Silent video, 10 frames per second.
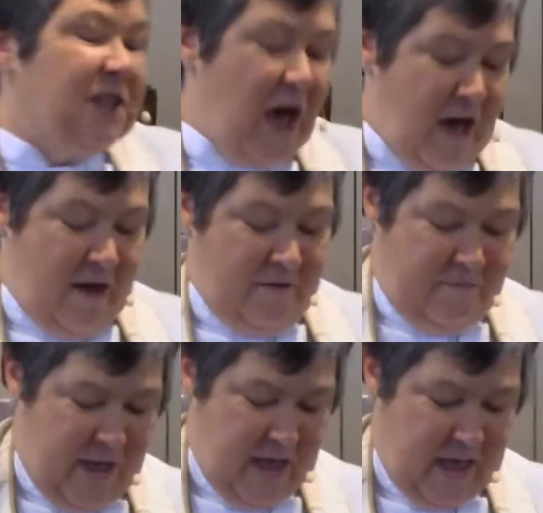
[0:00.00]

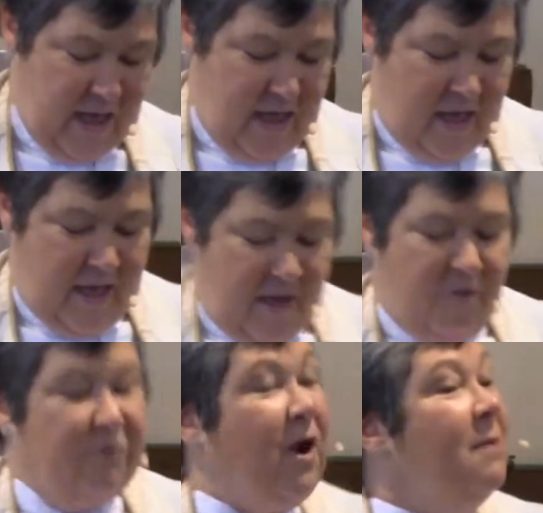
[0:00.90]
love
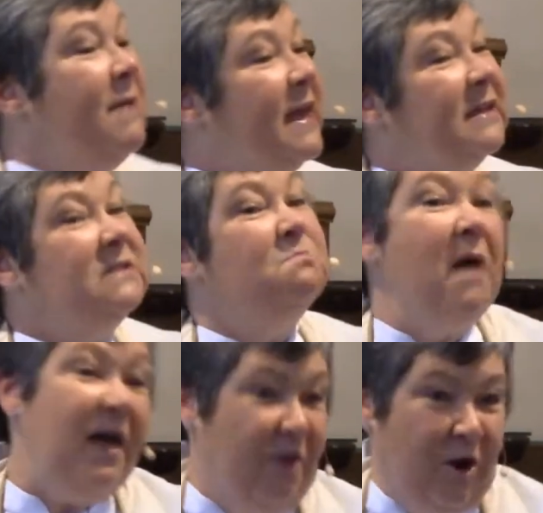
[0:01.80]
from his
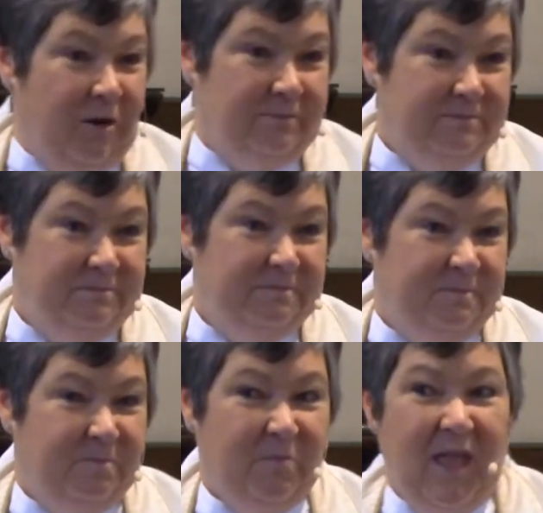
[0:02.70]
mother
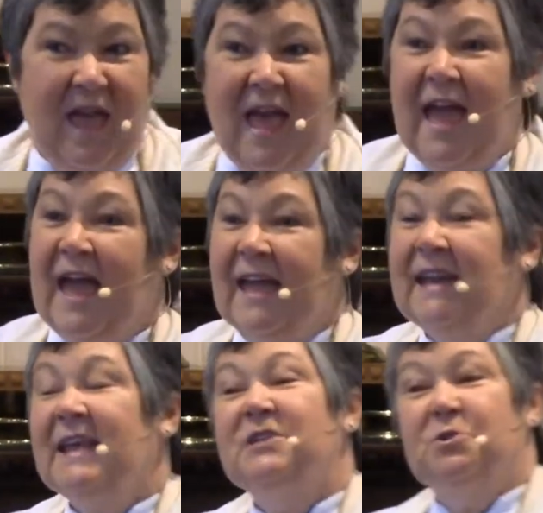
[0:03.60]
and
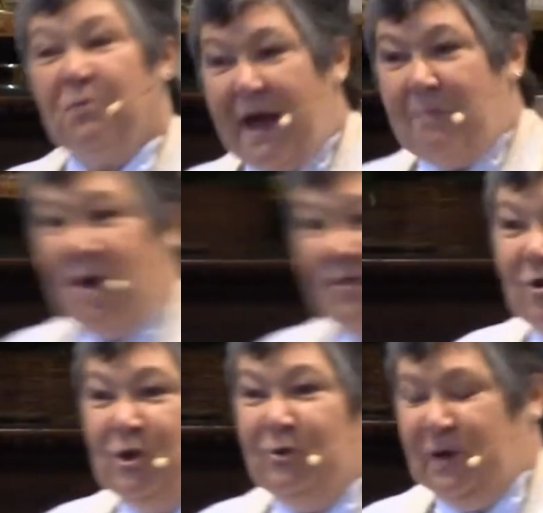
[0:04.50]
his grandmother,
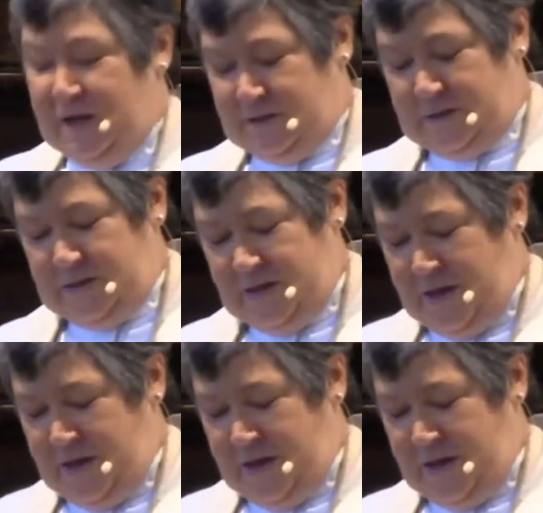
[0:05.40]
Eunice.